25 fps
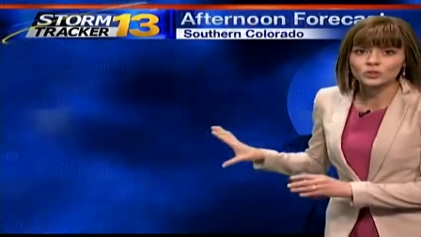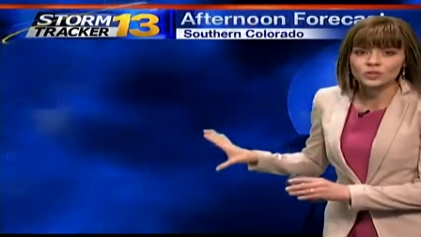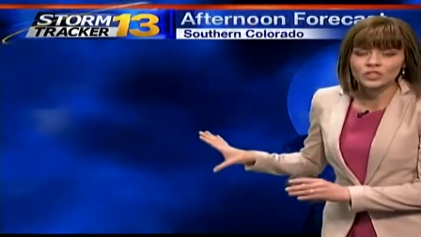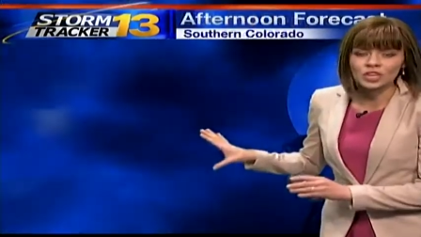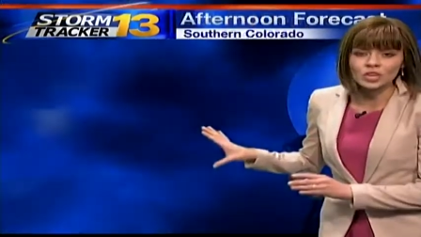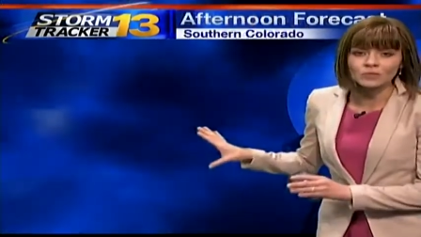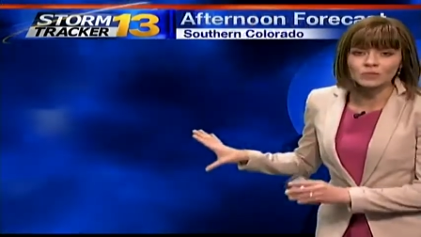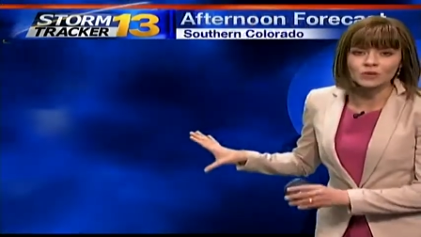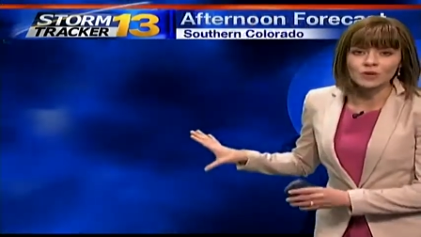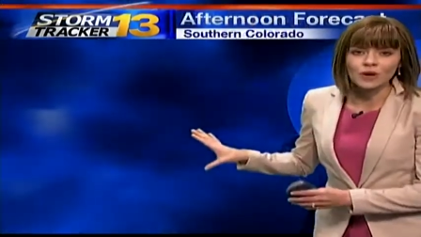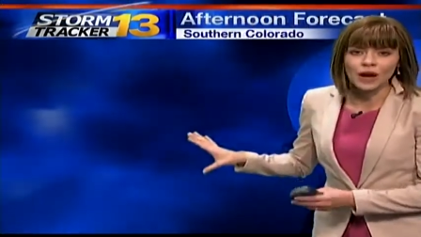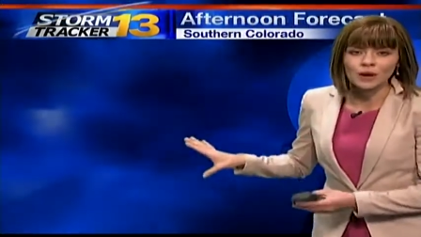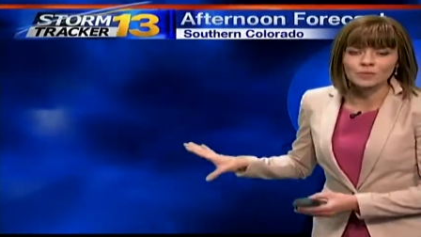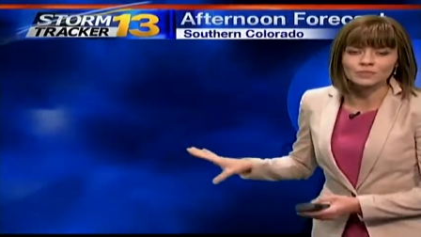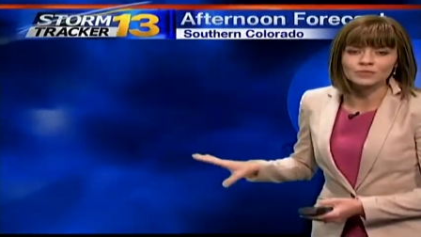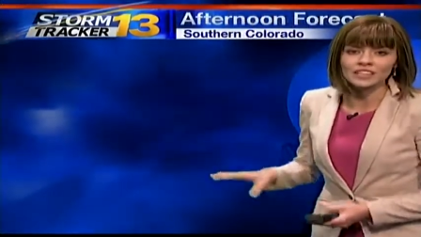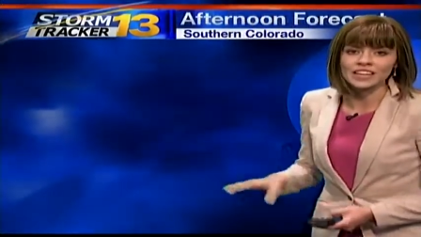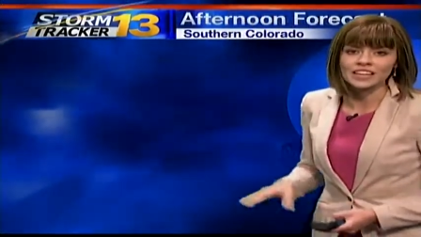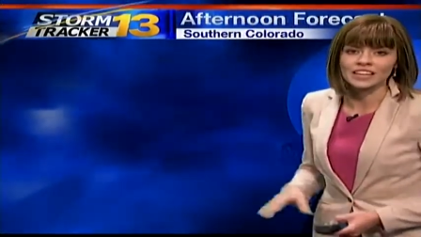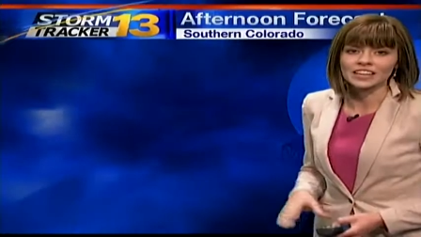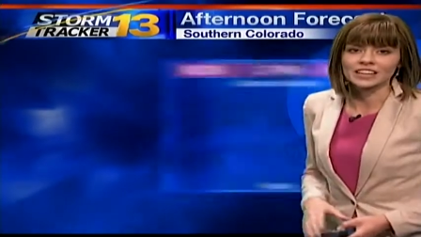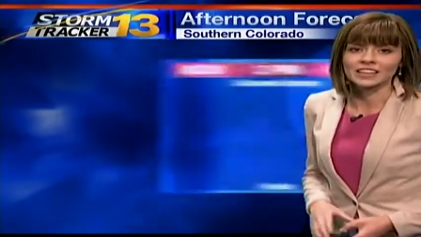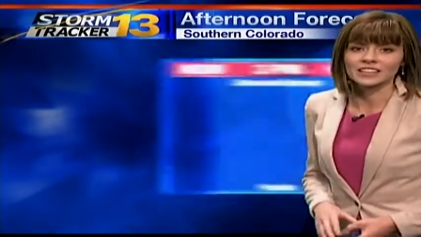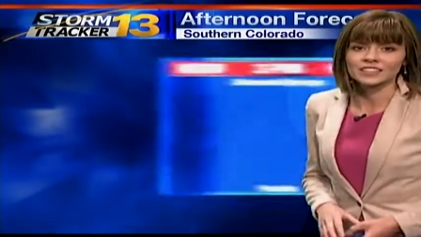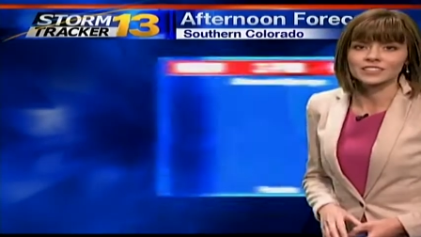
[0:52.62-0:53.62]
keep you
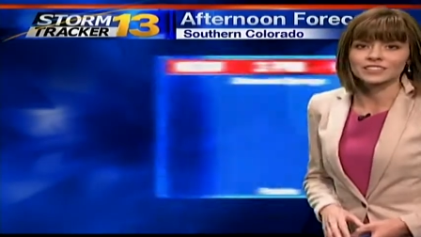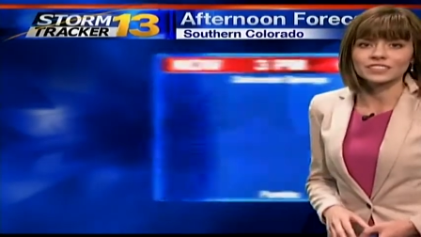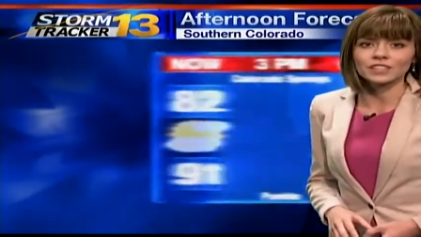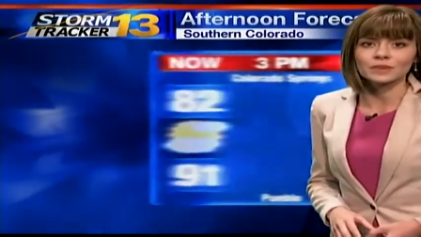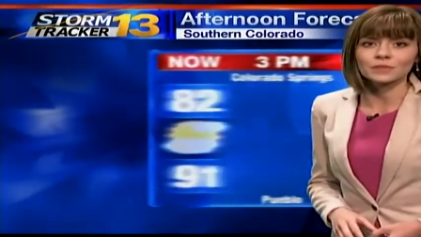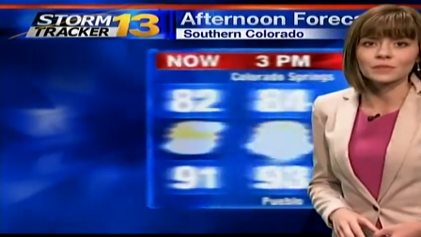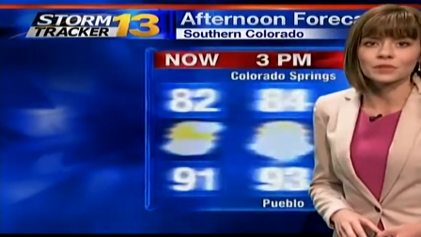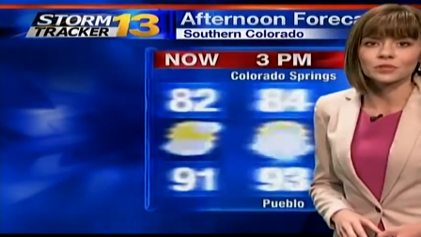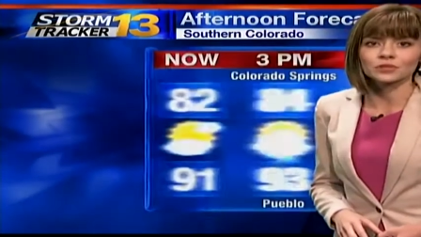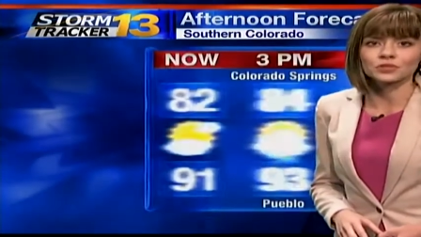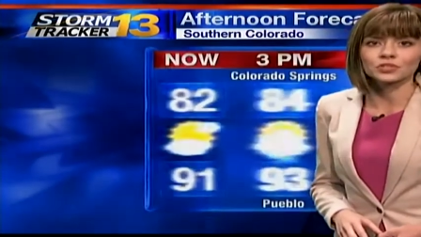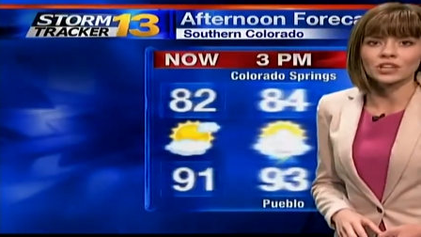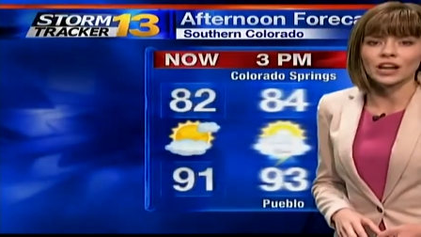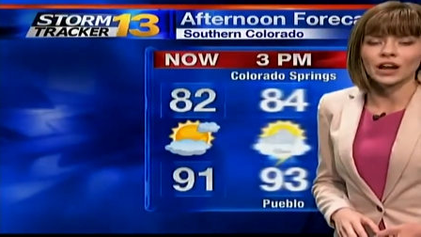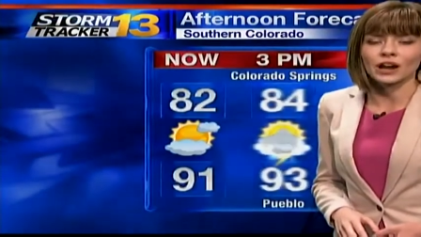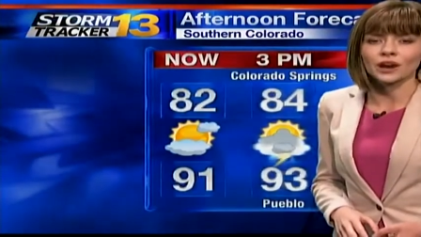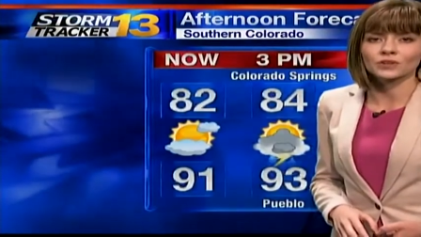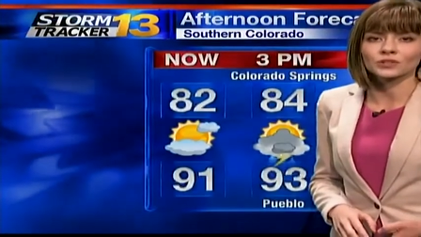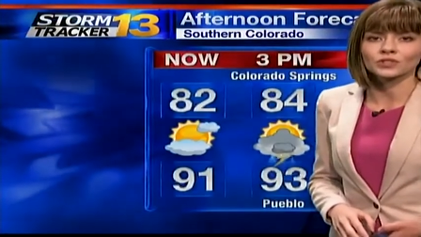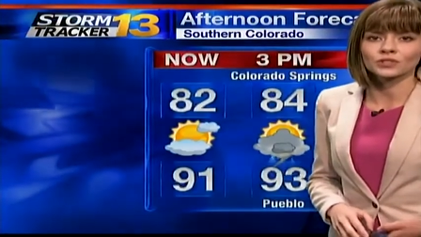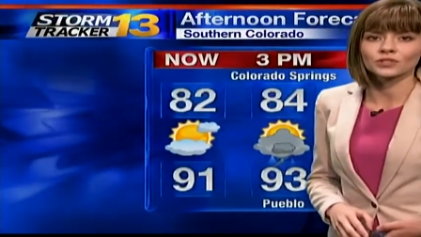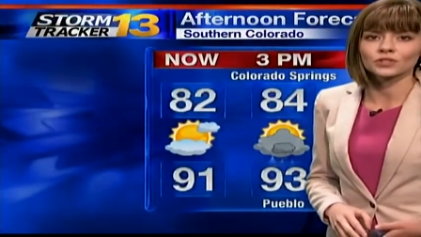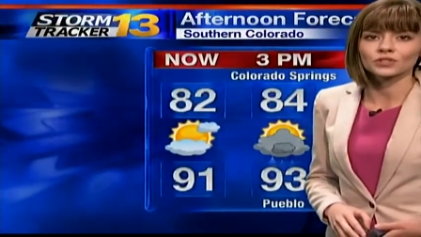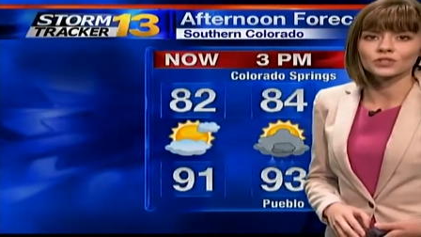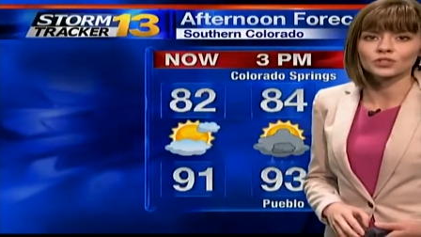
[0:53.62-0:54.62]
updated as some of those
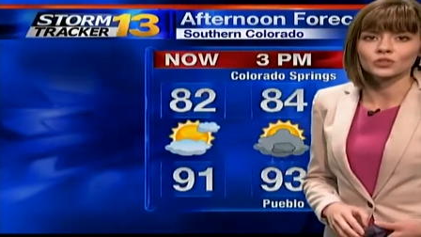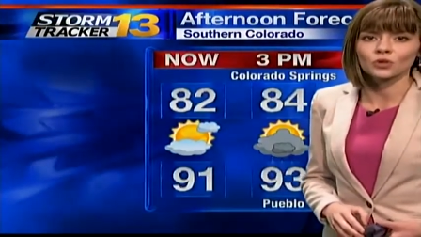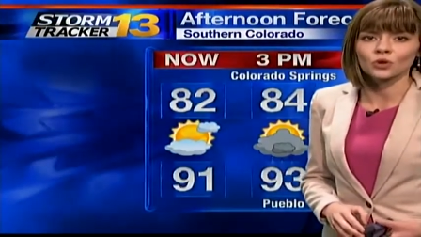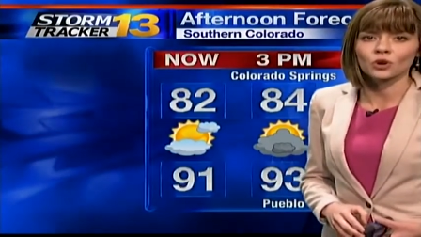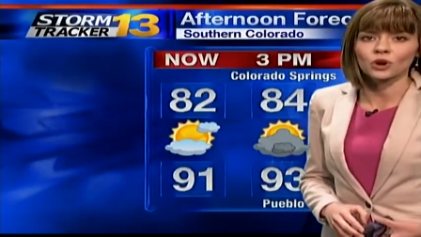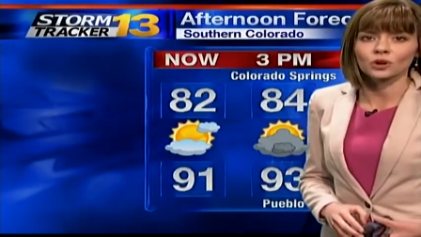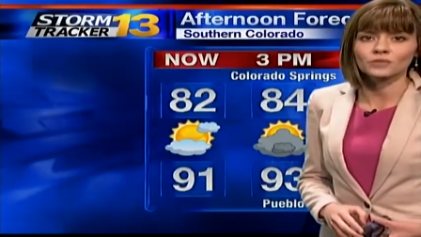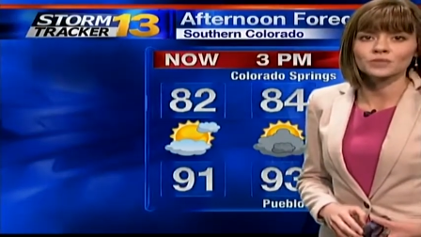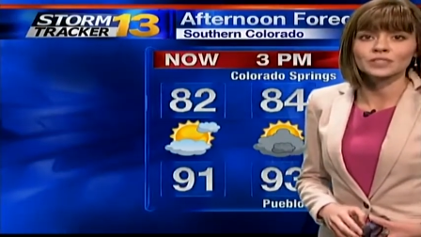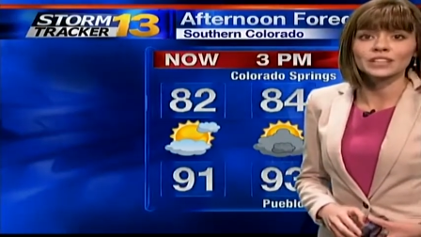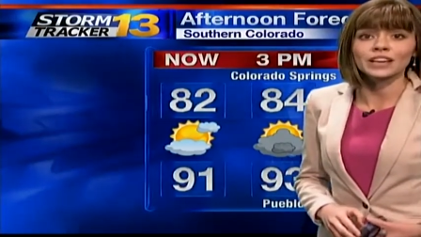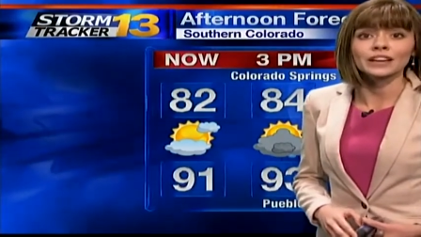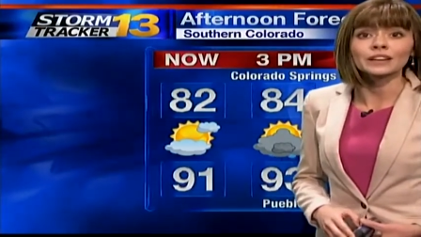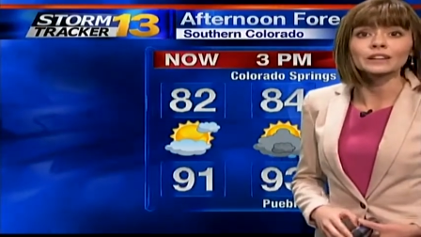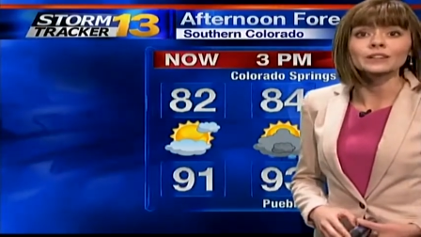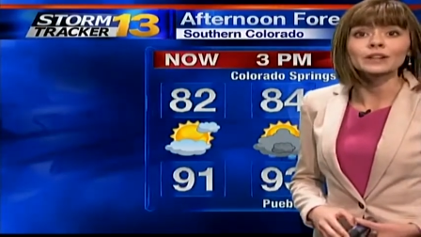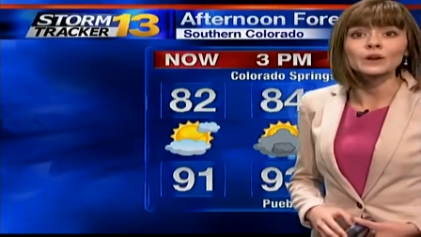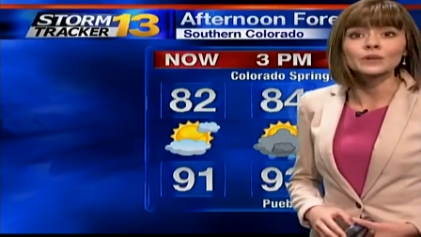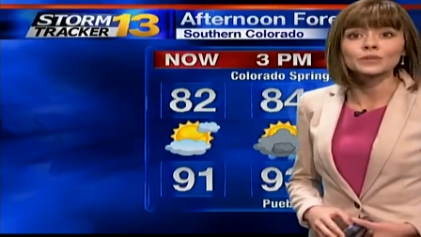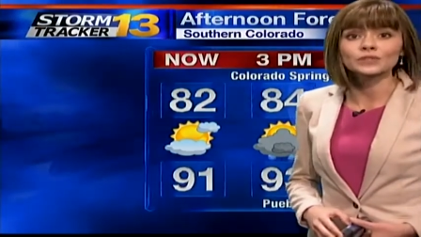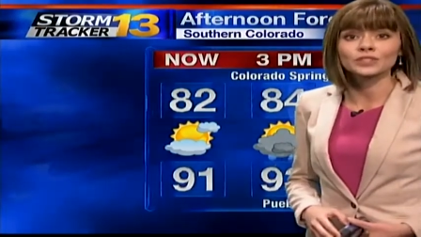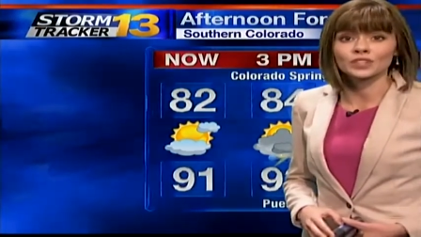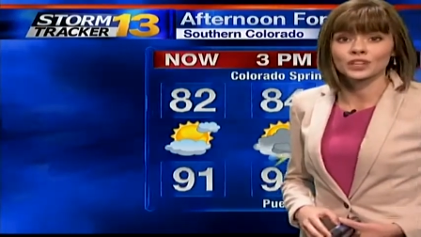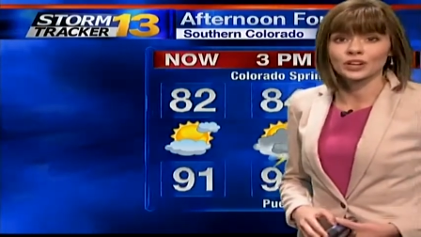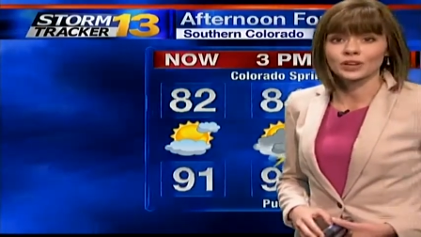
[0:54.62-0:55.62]
showers and storms get
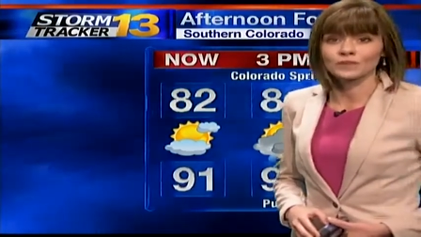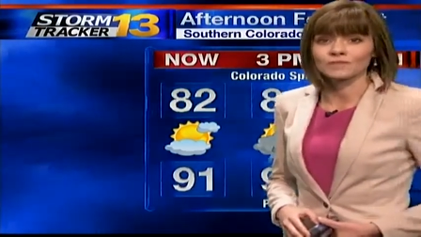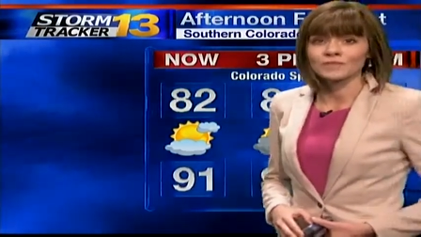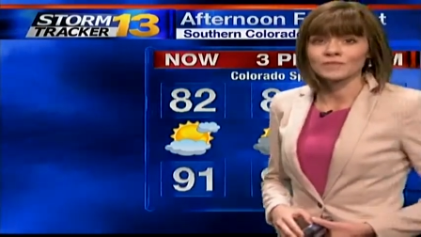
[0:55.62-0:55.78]
closer.